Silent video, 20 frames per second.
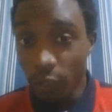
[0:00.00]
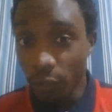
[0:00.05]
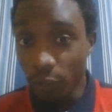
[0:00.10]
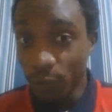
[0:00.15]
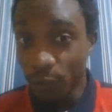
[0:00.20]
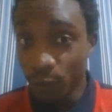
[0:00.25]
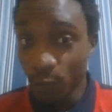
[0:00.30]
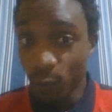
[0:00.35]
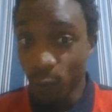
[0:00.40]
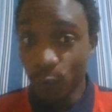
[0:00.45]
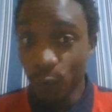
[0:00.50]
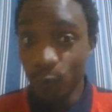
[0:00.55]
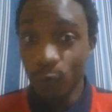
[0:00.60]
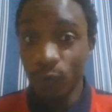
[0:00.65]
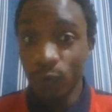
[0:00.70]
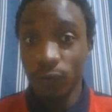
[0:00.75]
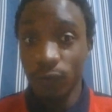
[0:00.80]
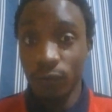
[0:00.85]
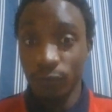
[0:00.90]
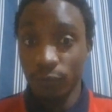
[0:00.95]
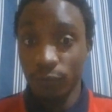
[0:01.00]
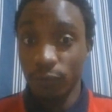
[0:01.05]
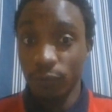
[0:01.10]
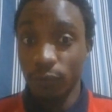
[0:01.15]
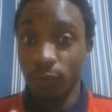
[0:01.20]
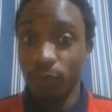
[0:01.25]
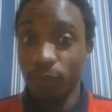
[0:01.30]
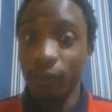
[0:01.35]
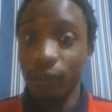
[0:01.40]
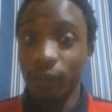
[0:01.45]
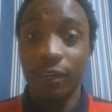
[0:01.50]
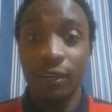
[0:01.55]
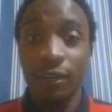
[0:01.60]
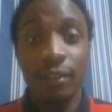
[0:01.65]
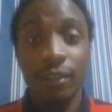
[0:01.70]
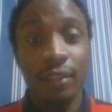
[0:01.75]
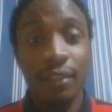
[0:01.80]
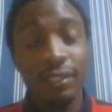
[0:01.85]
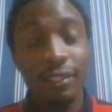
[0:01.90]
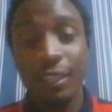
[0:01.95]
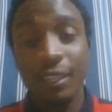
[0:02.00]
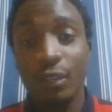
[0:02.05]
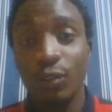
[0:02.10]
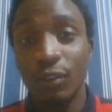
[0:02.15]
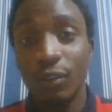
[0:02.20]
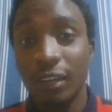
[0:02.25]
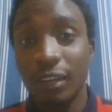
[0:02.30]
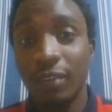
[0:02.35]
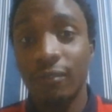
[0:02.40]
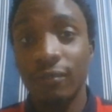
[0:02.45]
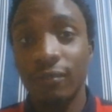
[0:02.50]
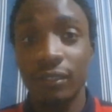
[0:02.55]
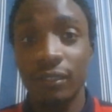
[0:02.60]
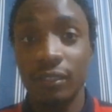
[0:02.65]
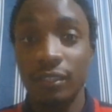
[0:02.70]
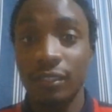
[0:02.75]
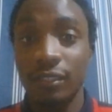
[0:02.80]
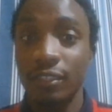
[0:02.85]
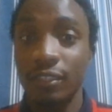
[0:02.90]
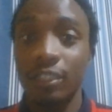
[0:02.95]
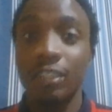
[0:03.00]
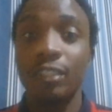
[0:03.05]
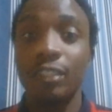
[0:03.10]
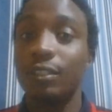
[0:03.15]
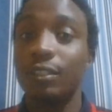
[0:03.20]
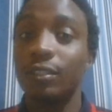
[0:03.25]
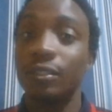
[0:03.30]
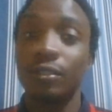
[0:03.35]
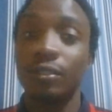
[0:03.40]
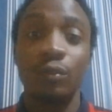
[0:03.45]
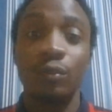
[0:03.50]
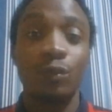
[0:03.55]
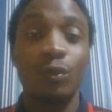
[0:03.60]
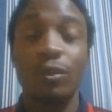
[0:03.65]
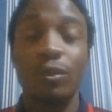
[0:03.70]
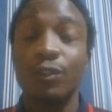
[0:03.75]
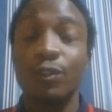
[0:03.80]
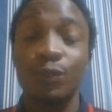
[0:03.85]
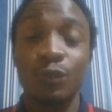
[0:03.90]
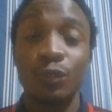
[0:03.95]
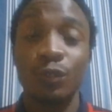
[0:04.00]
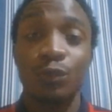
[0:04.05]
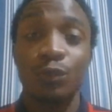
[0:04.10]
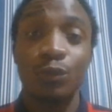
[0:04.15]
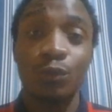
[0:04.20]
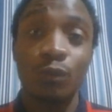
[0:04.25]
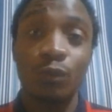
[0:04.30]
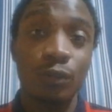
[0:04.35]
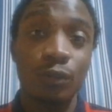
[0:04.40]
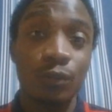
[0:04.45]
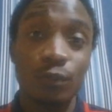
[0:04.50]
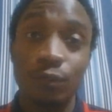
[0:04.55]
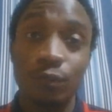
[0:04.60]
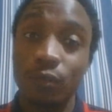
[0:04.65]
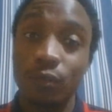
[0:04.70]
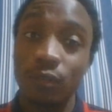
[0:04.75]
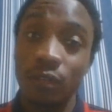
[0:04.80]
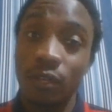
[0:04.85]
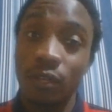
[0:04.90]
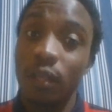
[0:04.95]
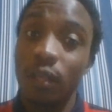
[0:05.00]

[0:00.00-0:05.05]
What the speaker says: if you make that girl your girlfriend, she will stress you out.